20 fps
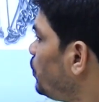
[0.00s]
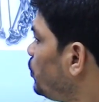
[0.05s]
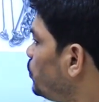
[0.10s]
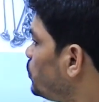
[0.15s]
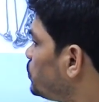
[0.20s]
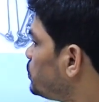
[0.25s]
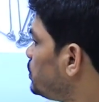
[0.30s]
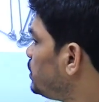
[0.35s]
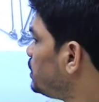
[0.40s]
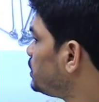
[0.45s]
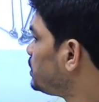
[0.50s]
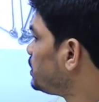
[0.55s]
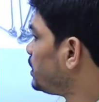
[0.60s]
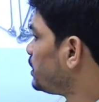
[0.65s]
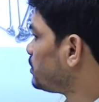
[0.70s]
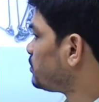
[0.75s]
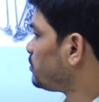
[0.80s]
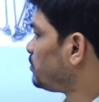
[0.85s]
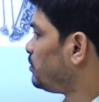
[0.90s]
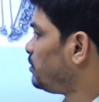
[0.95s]
use these
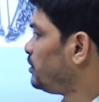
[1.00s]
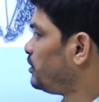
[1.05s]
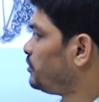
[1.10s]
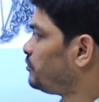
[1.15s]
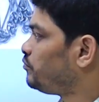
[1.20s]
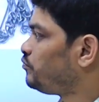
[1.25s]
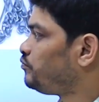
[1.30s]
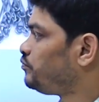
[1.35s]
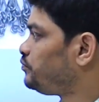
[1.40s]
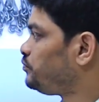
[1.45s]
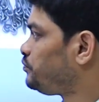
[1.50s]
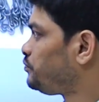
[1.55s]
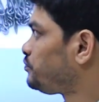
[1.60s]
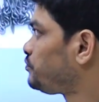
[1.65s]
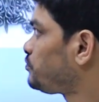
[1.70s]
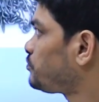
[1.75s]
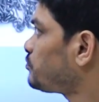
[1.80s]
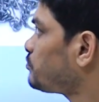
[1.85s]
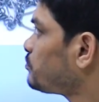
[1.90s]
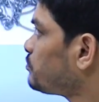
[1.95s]
things only.
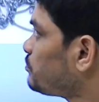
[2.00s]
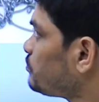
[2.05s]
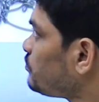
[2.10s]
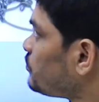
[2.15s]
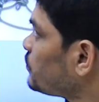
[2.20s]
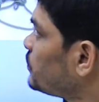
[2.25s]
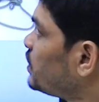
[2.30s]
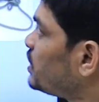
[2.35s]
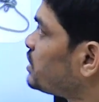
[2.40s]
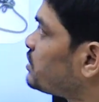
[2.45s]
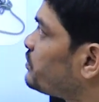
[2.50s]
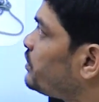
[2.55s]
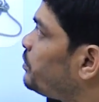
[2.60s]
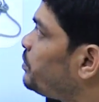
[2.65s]
That's